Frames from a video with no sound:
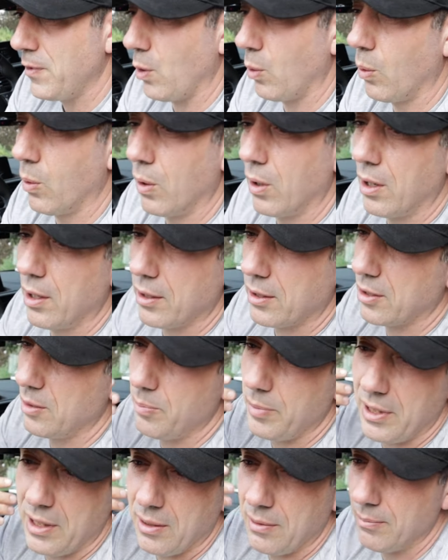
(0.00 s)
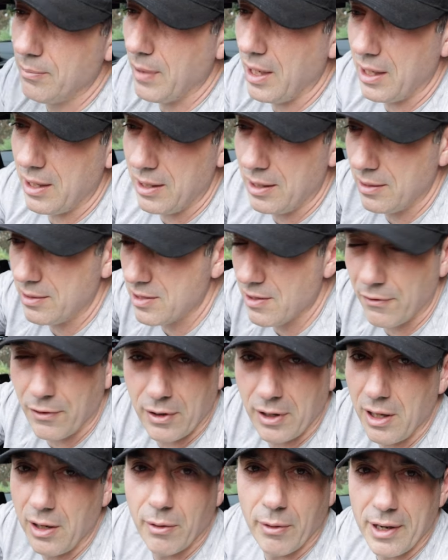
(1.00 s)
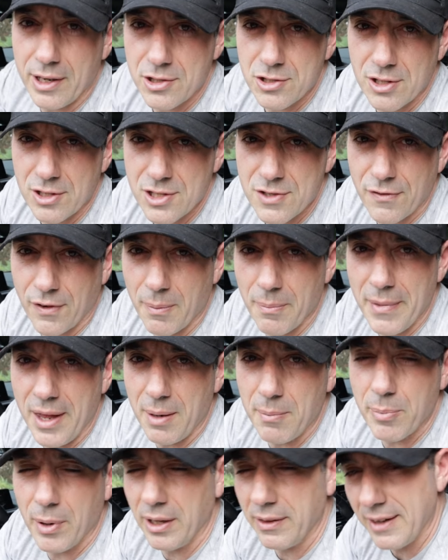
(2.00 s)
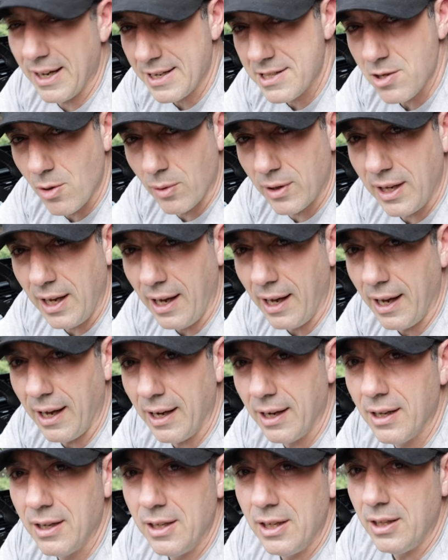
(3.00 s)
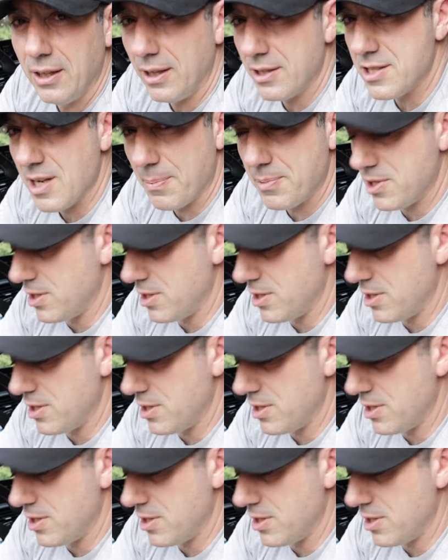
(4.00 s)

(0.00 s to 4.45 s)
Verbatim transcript: or it could be many different iterations from then. But that's okay. It's up